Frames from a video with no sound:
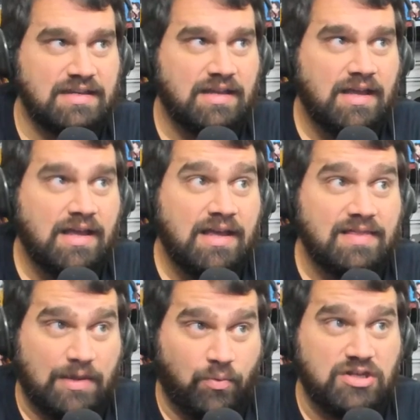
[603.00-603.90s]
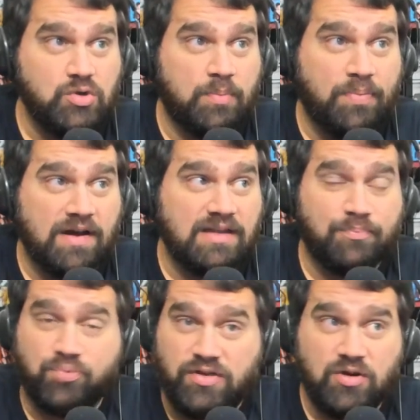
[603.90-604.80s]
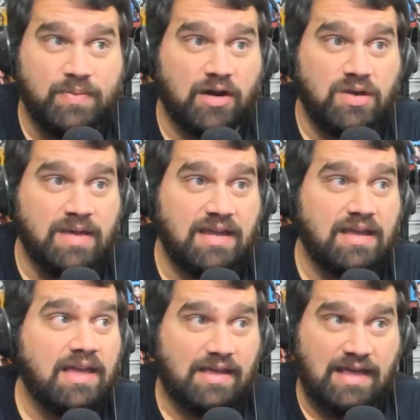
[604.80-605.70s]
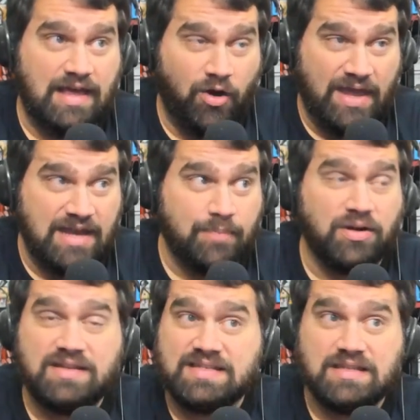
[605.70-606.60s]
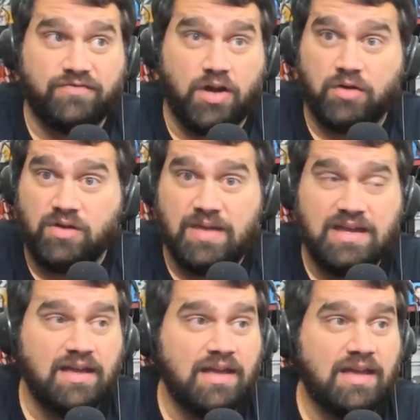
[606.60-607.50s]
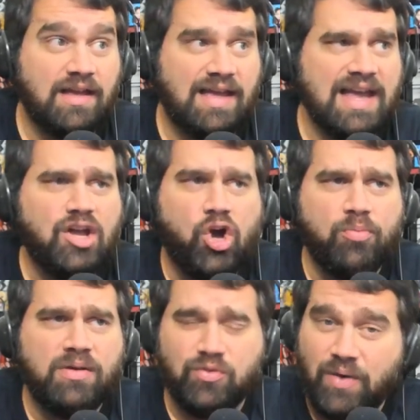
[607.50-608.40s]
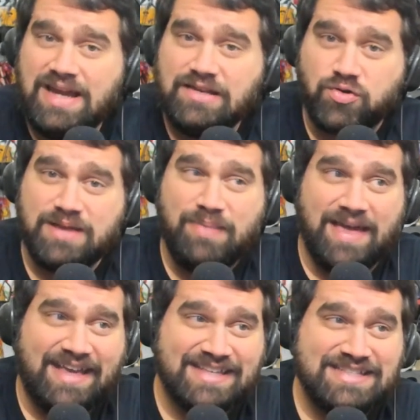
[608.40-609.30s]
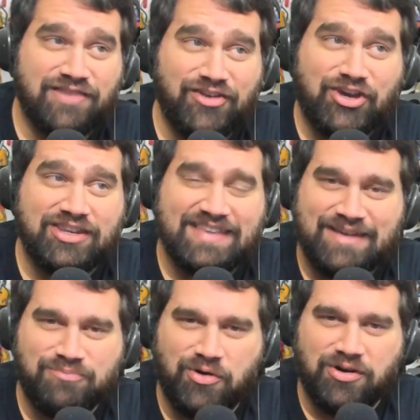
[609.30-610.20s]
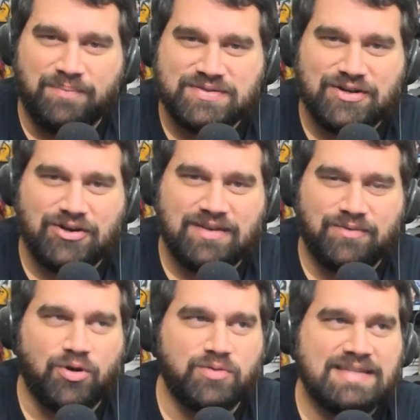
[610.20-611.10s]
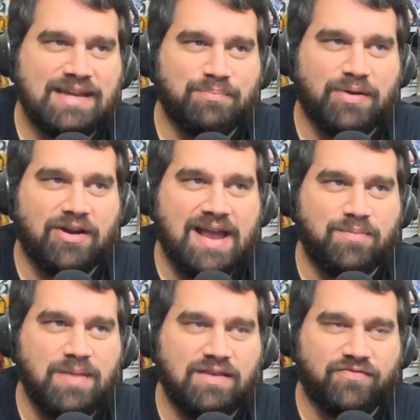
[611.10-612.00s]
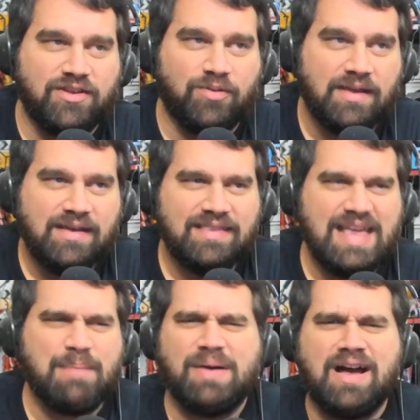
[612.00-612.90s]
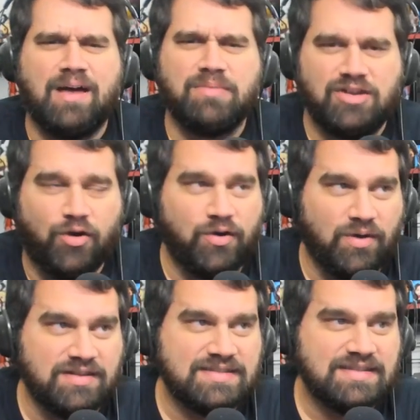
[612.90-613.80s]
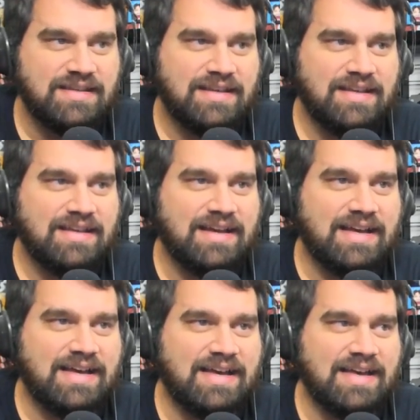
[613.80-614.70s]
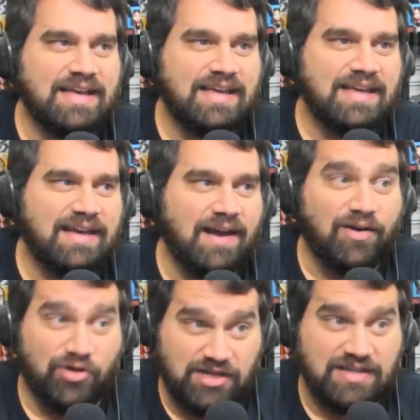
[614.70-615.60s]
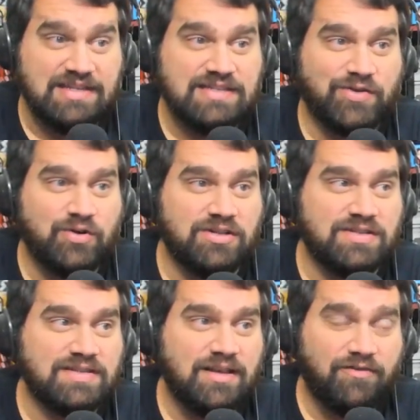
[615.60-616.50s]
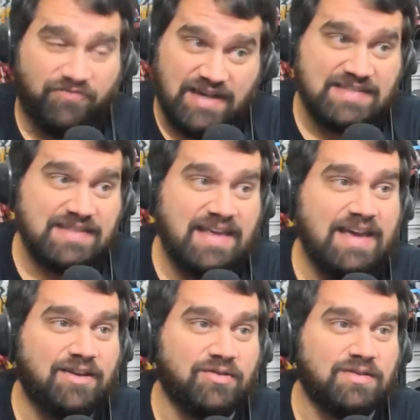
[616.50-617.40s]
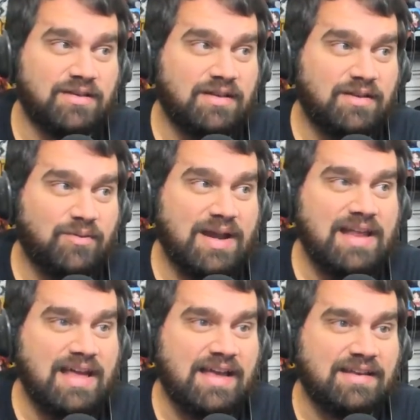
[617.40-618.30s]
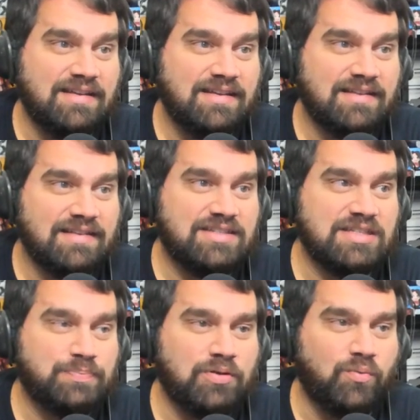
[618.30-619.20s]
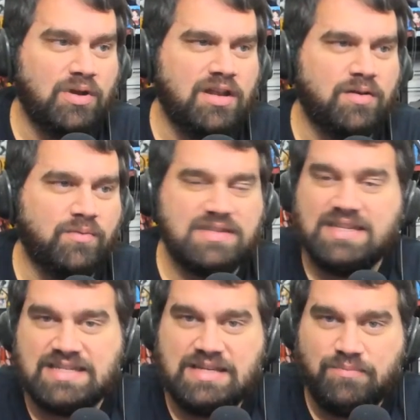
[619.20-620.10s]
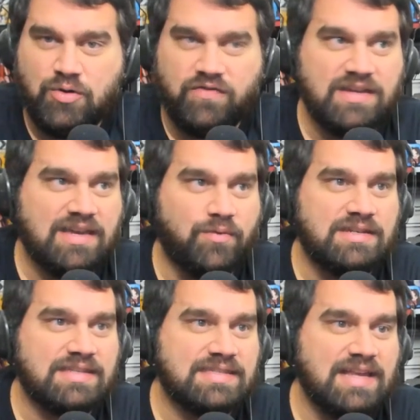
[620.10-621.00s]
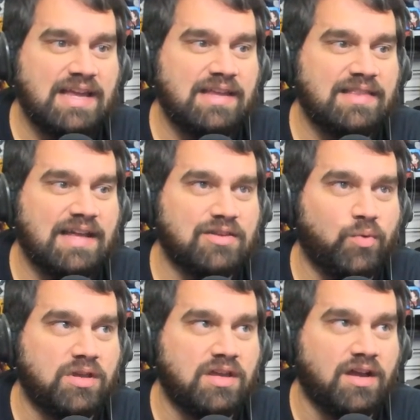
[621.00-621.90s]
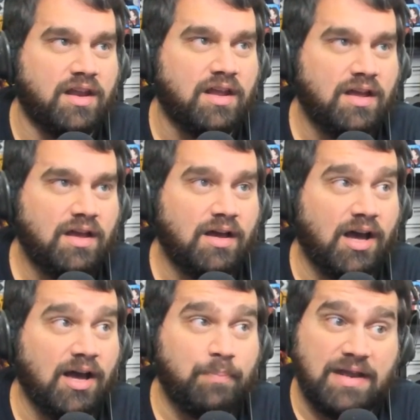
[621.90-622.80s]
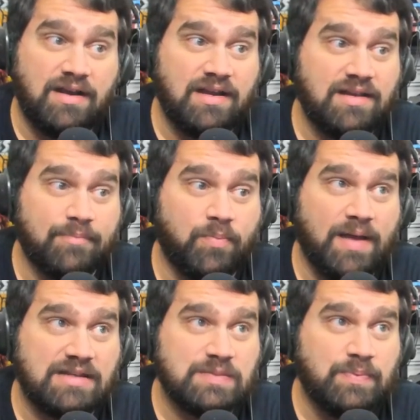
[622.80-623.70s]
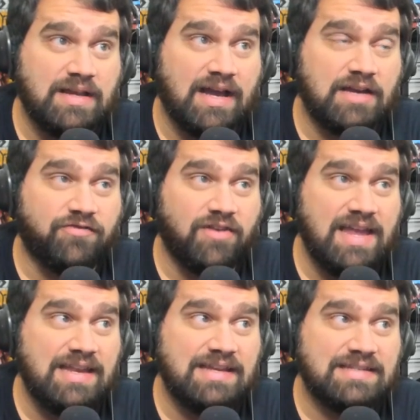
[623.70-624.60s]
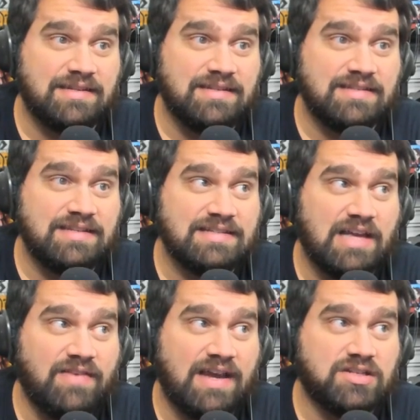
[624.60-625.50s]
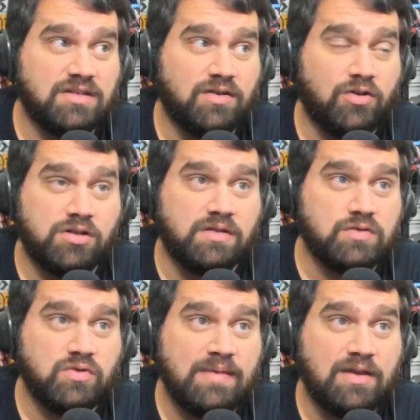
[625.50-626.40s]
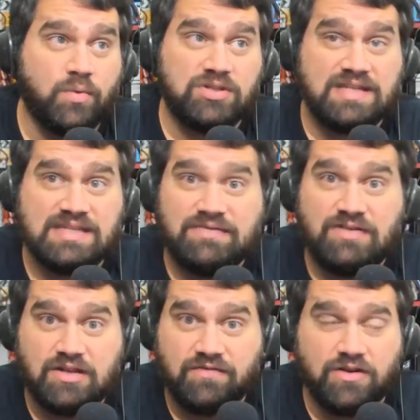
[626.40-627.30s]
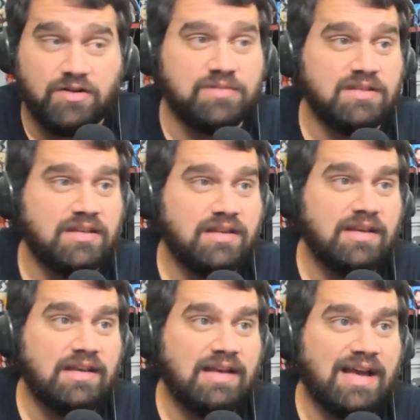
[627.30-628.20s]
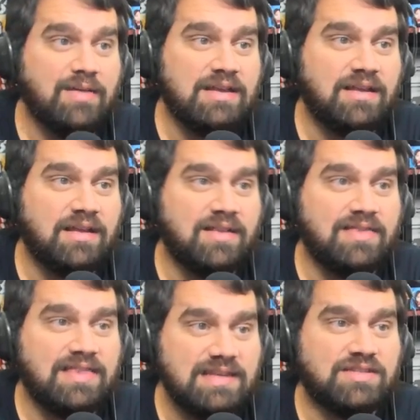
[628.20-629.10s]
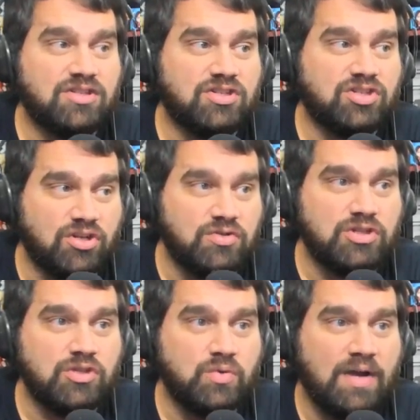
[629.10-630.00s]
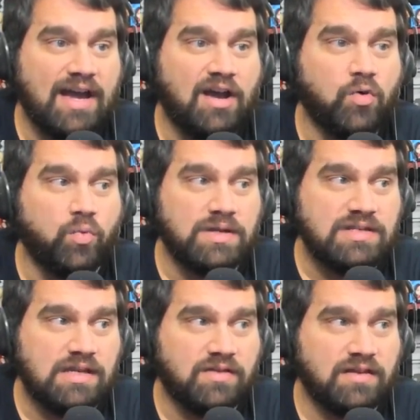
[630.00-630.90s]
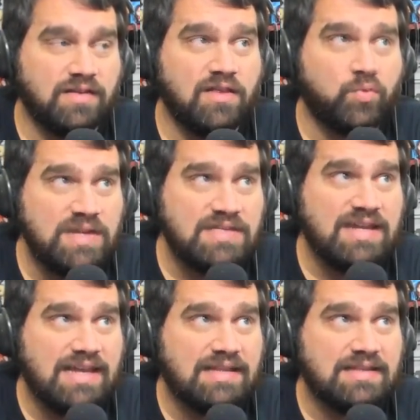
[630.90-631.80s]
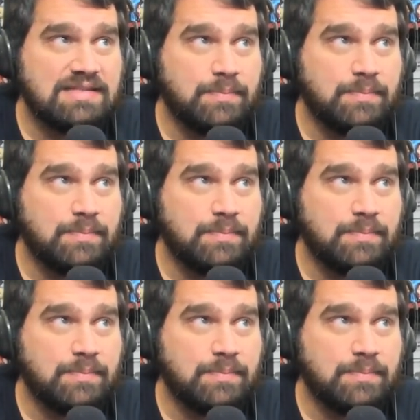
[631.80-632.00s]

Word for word: at Disney. They want to do apparently a Brother Bear remake. Oh, and a Princess and the Frog remake and a Home on the Range remake, as if it couldn't get more absurd. The Roseanne Barr animated film, that bomb that no one wants. Uh, Hercules, of course. Fox and the Hound. Why not? Let's just put what other Disney movie can we just say that they're working on? Uh, Benedict Cumberbatch is being eyed for Hades in Disney's live action Hercules remake, which isn't even confirmed. I mean, this just shows you how ridiculous is. And the reason I